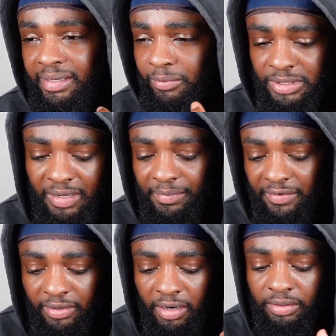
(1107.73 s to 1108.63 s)
which I've
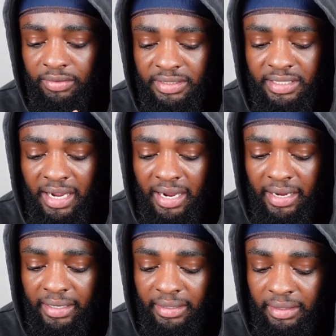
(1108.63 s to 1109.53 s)
never heard of this
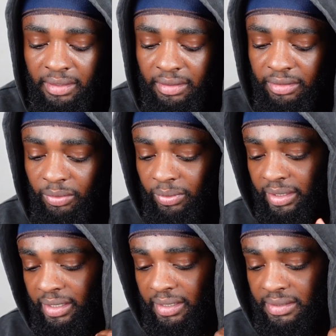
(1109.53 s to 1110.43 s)
guy,
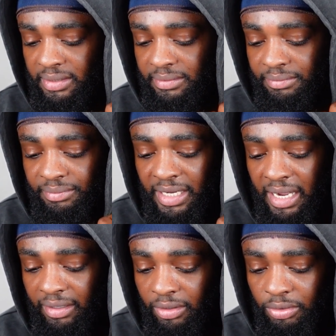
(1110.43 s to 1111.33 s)

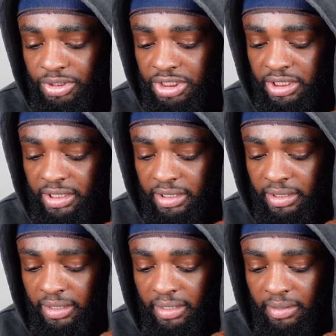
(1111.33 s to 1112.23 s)
Lorenz.OG,
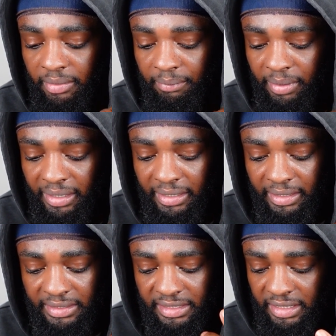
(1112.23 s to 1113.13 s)
but
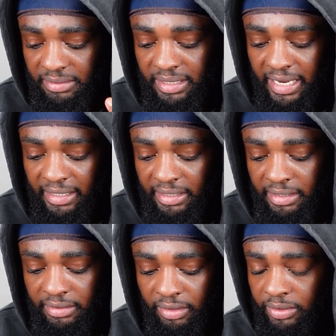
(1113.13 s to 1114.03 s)
it seems that
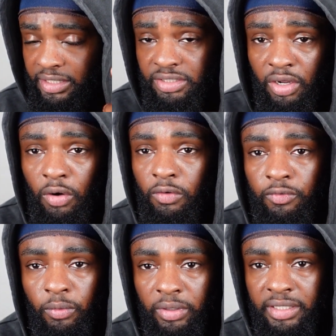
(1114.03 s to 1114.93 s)
he's
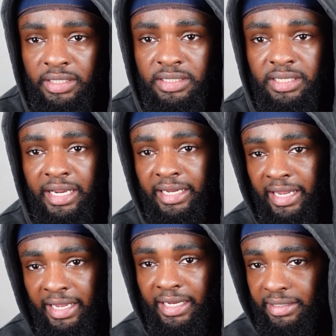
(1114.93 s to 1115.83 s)
known for his like
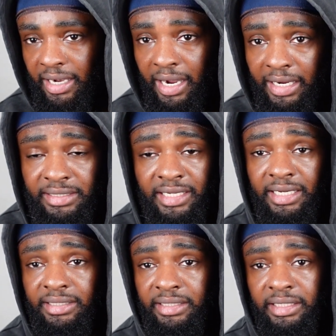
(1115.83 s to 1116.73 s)
hand-dyed
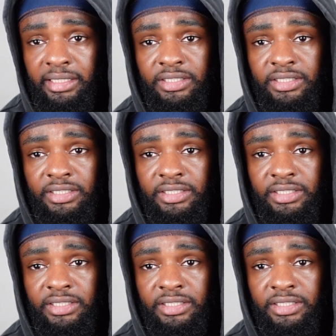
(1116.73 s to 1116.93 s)
technique,